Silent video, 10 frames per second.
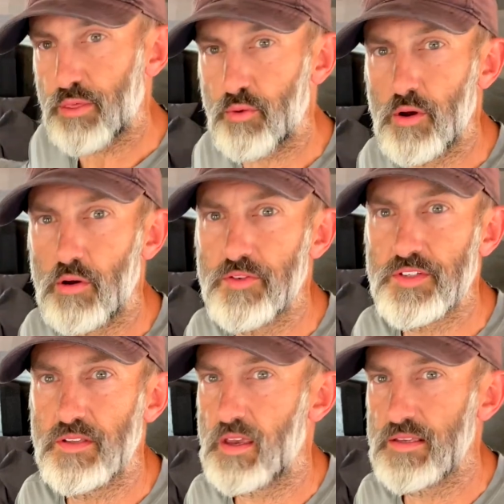thrilled.
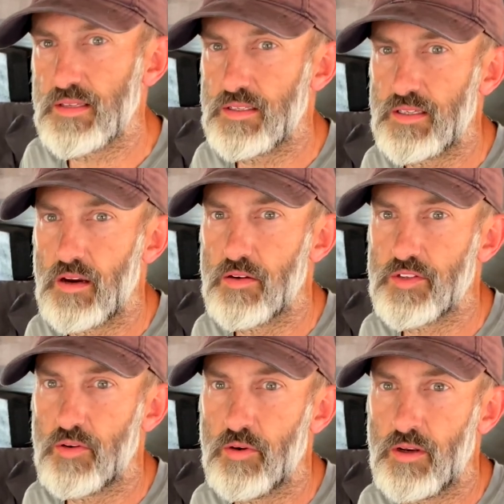Like I said, Sierra's
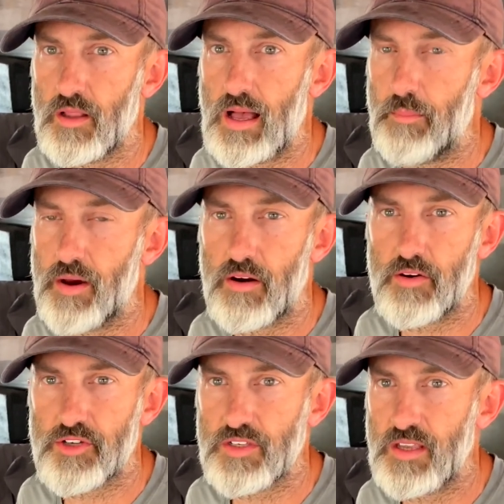doing a lot better.
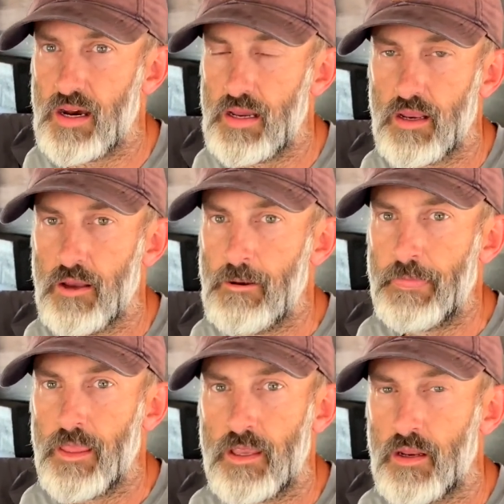She's not,
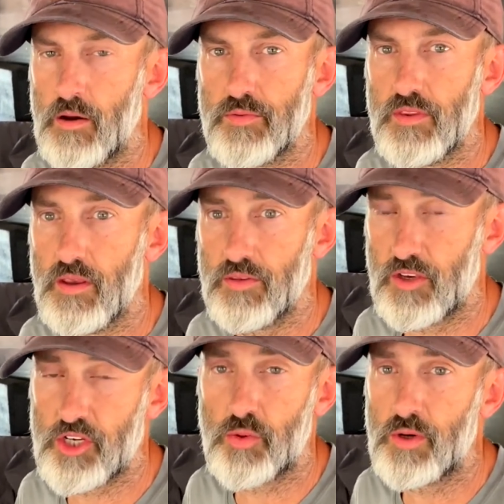you know,
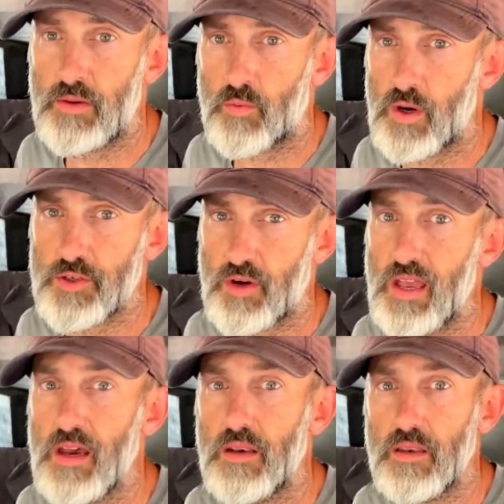like she wouldn't even raise her head,